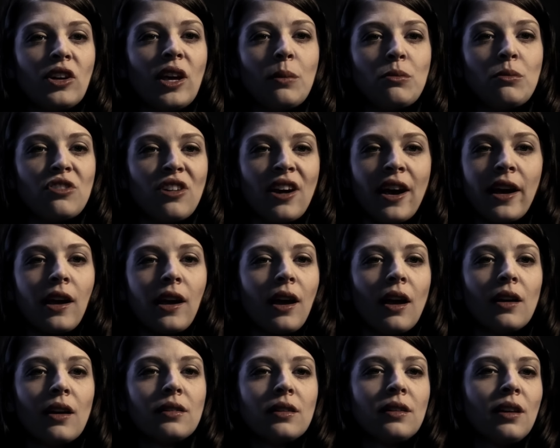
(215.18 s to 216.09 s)
you'll keep
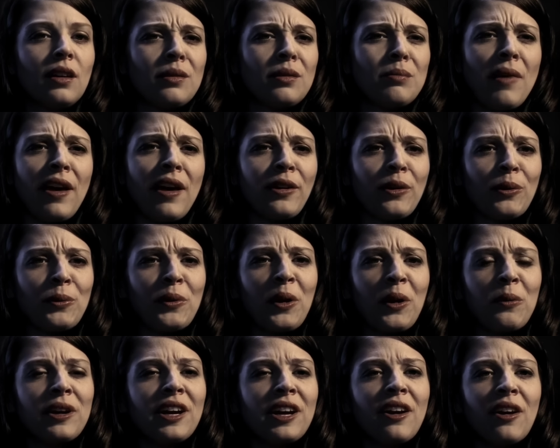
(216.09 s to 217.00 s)
tracking us. It doesn't matter
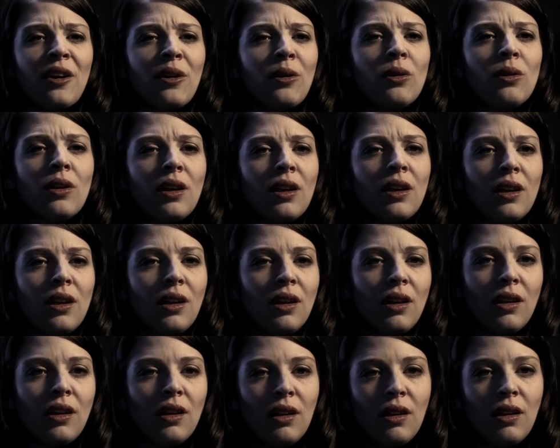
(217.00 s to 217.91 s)
where we go.
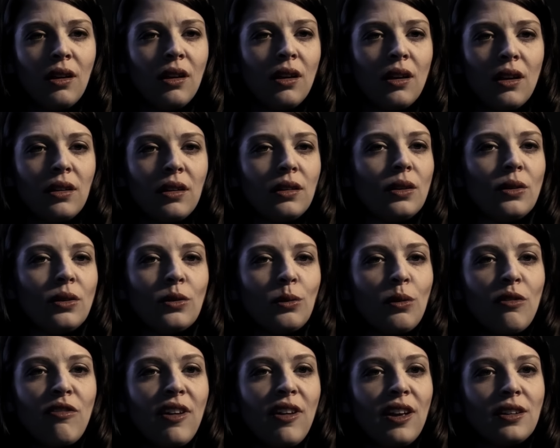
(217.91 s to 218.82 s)

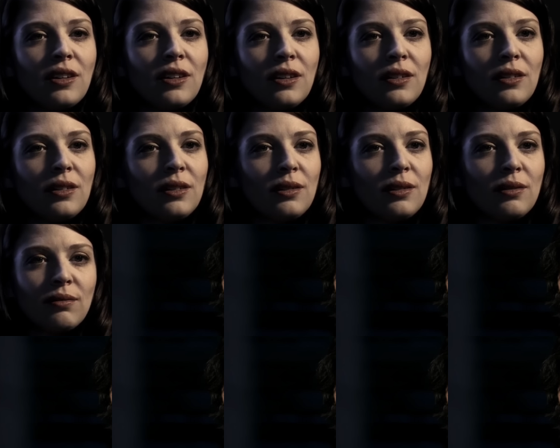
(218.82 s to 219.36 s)
Hunters will find us.